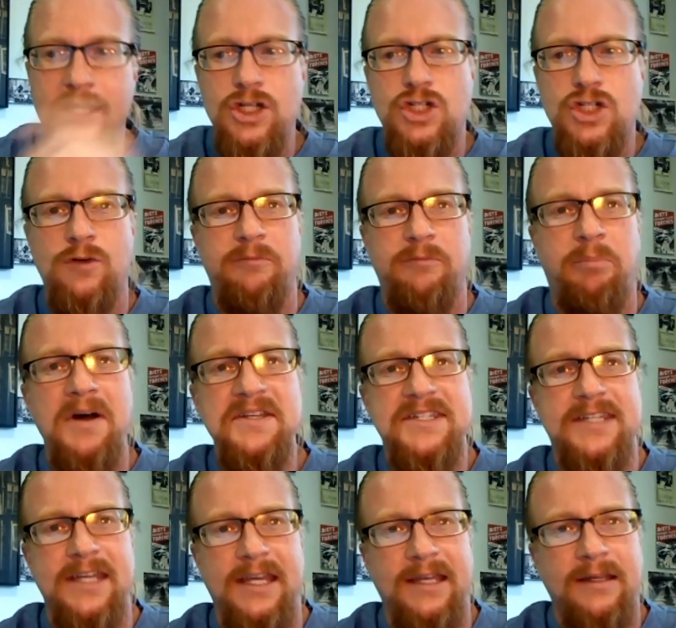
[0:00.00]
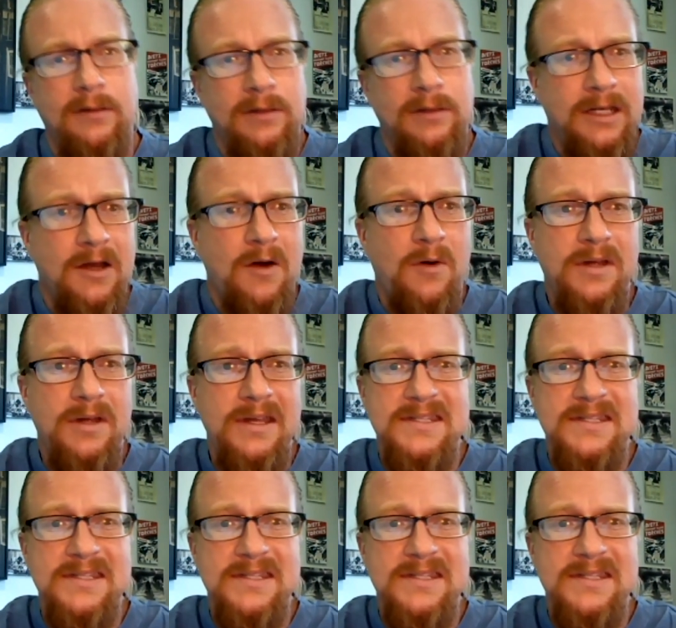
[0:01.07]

issue of busing, you know, yeah.